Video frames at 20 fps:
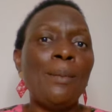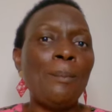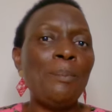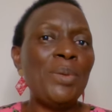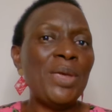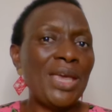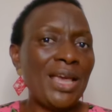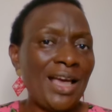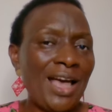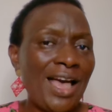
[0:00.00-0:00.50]

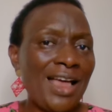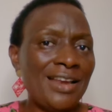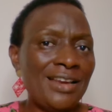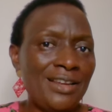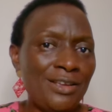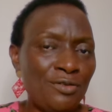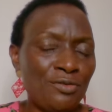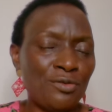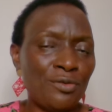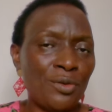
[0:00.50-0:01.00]
pick a
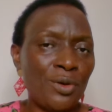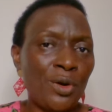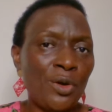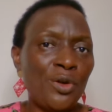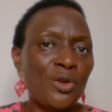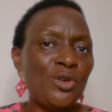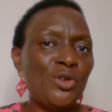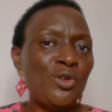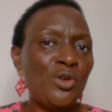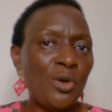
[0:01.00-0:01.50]
leaf.
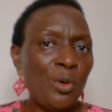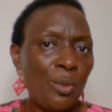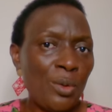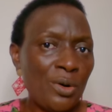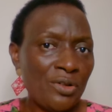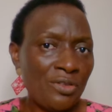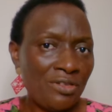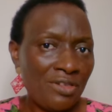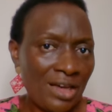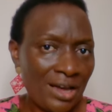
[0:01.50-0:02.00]
You
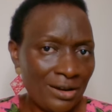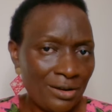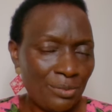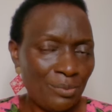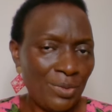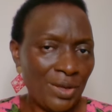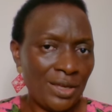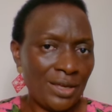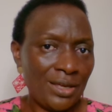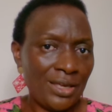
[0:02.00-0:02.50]
will thank
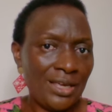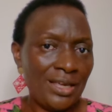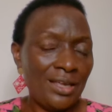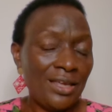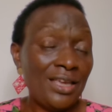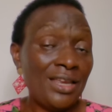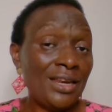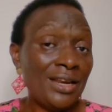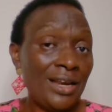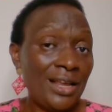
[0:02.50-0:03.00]
me
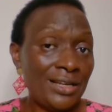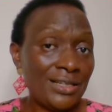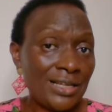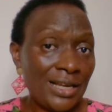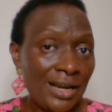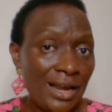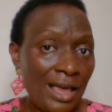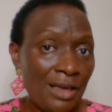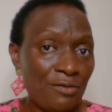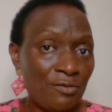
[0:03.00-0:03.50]
in later
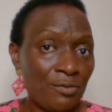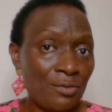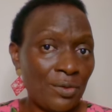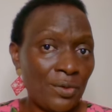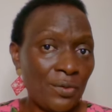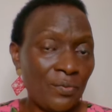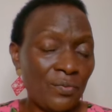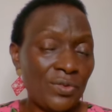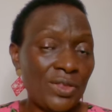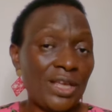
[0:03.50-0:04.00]
life
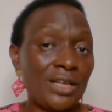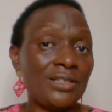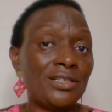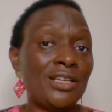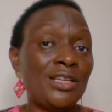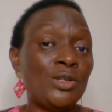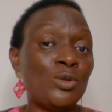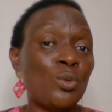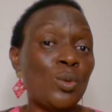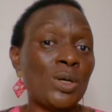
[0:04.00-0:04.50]
that
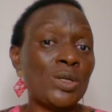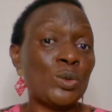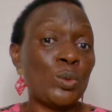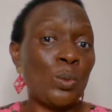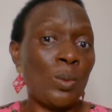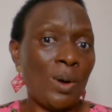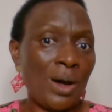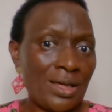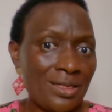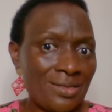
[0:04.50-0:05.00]
it was
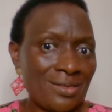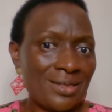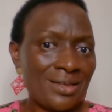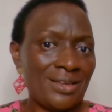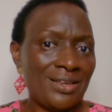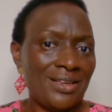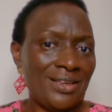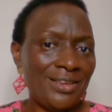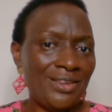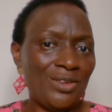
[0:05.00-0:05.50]
worth
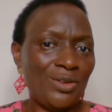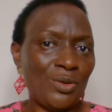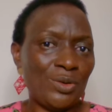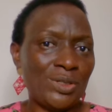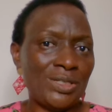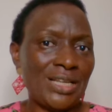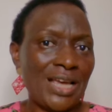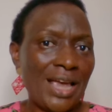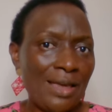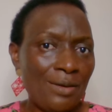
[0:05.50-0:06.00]
your
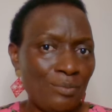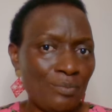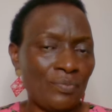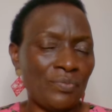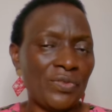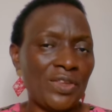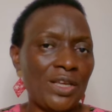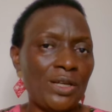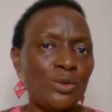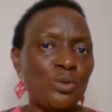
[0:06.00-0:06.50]

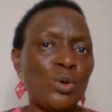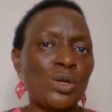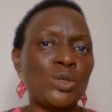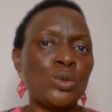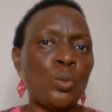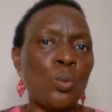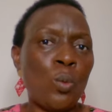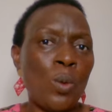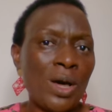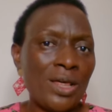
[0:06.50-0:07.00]
time. It was
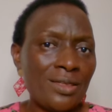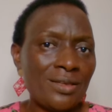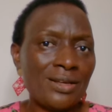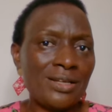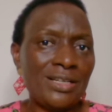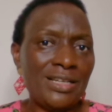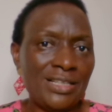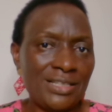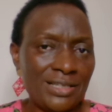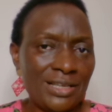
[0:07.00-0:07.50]
worth
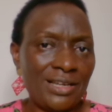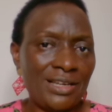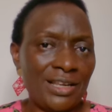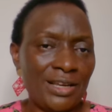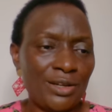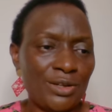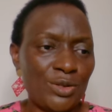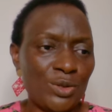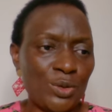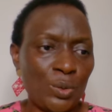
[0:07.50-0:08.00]

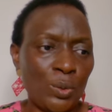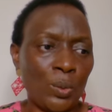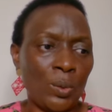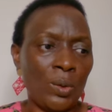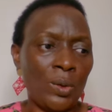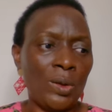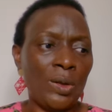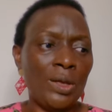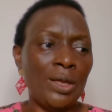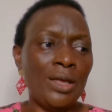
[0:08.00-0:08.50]
listening
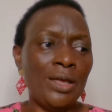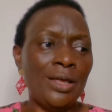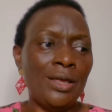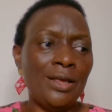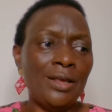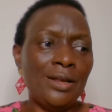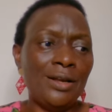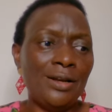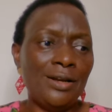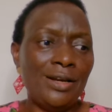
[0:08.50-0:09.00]
to.
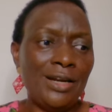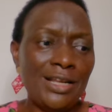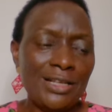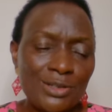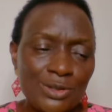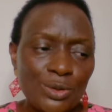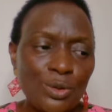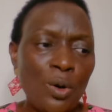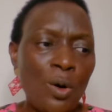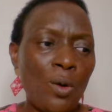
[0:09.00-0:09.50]

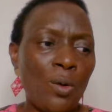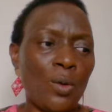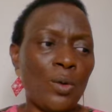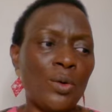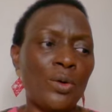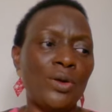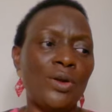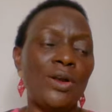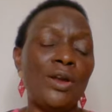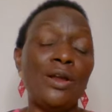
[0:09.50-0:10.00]
Let's
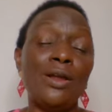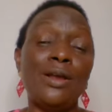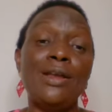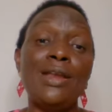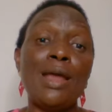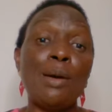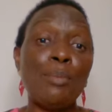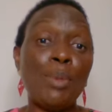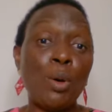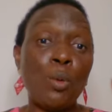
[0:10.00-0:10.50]
go.
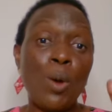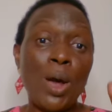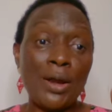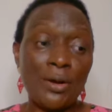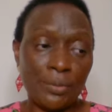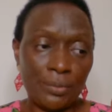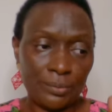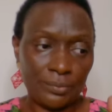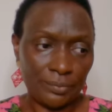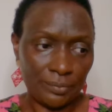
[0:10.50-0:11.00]
Number
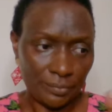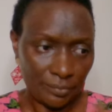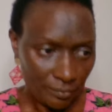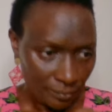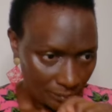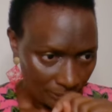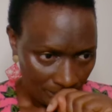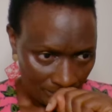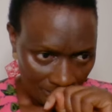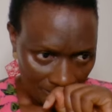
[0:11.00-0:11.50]
one,
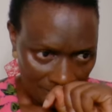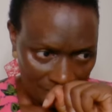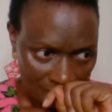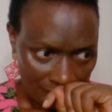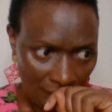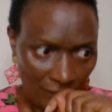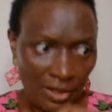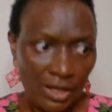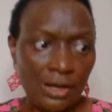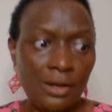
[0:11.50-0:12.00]

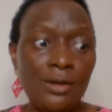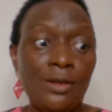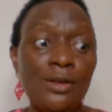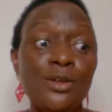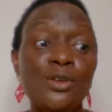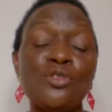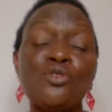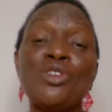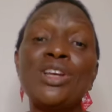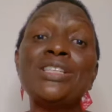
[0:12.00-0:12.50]

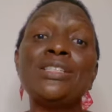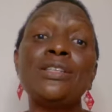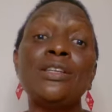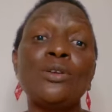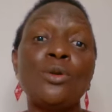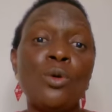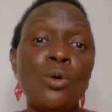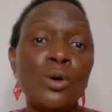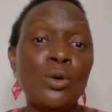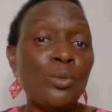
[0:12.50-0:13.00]
trust
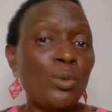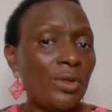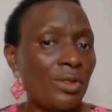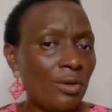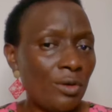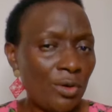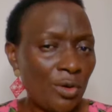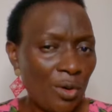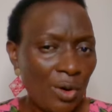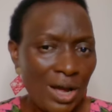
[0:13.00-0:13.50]
in God with
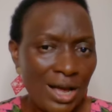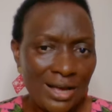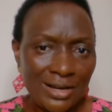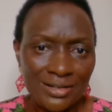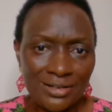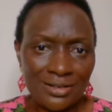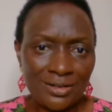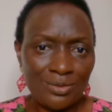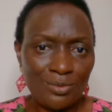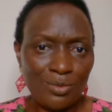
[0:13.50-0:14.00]
all your
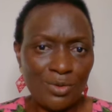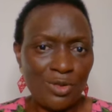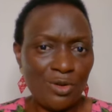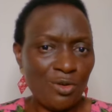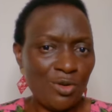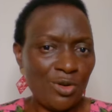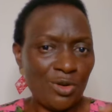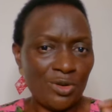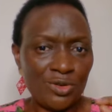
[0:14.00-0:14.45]
heart, with all your